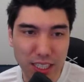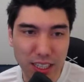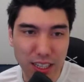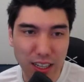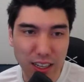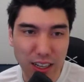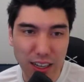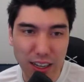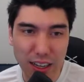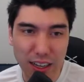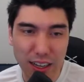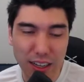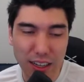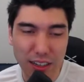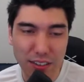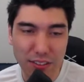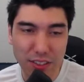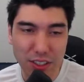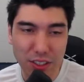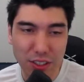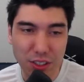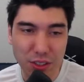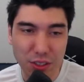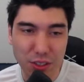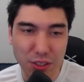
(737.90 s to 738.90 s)
I have
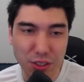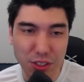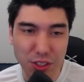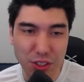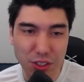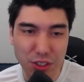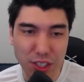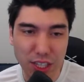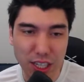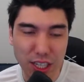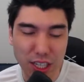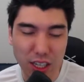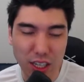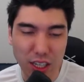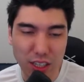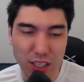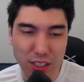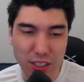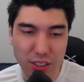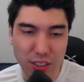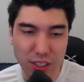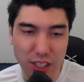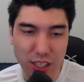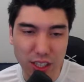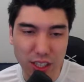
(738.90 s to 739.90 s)
a huge threat on
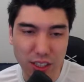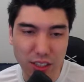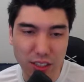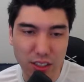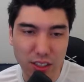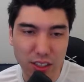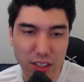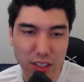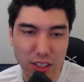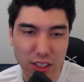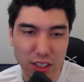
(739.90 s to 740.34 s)
his knight.